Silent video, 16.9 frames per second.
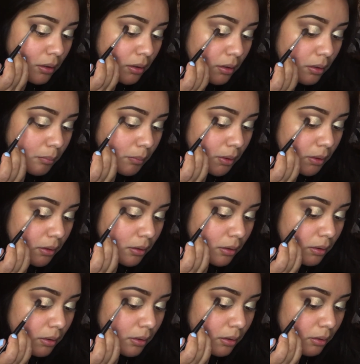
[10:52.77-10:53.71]
I'm
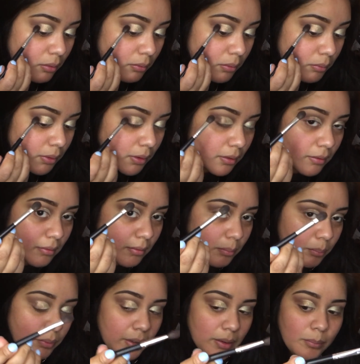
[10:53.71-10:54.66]
gonna go in with this
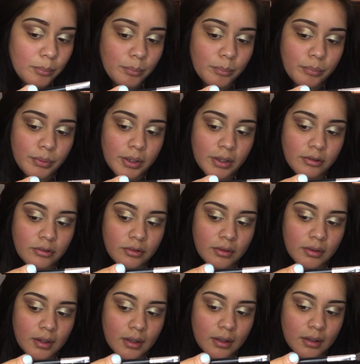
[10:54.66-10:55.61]
brush,
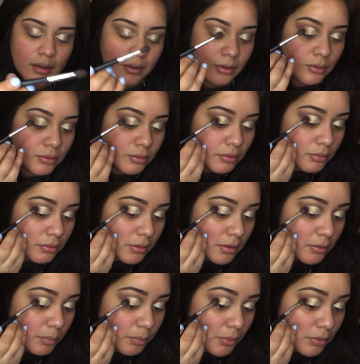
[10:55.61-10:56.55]
the Coastal
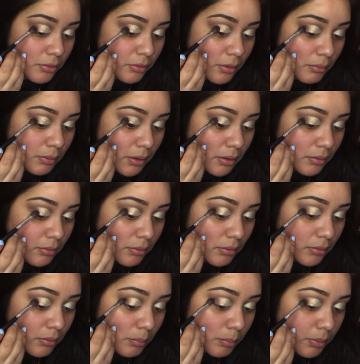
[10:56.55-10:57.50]
Scents brush that we
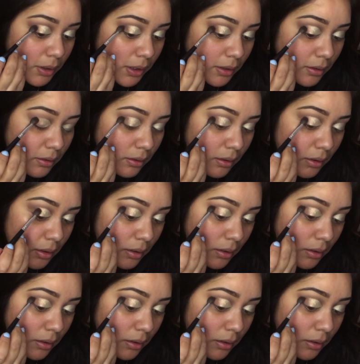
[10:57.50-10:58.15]
used to blend.